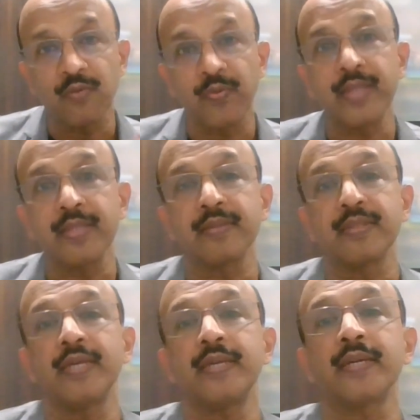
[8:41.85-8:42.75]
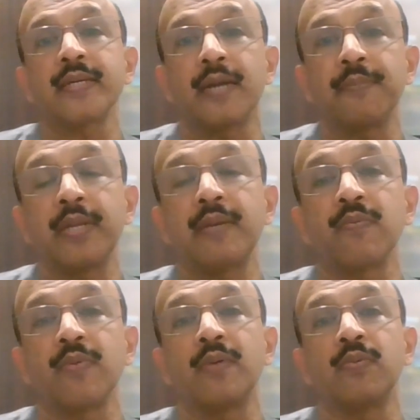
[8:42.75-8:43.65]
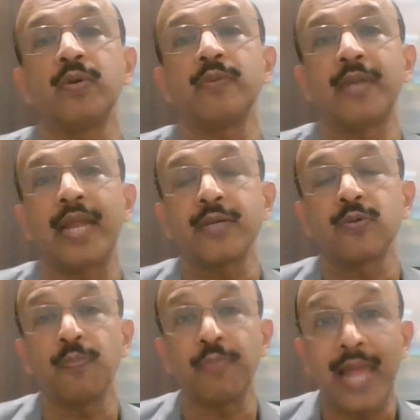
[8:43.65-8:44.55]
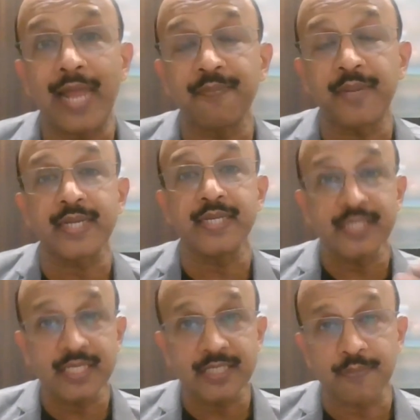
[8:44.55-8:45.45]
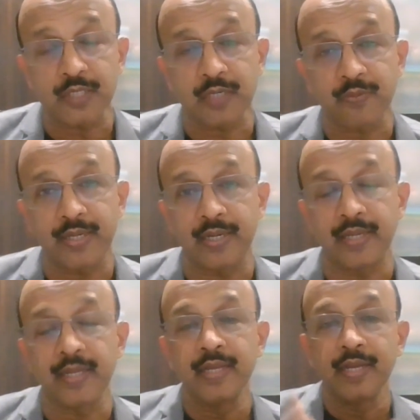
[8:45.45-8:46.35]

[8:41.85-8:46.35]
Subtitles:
when the couple would like to plan pregnancy subsequently.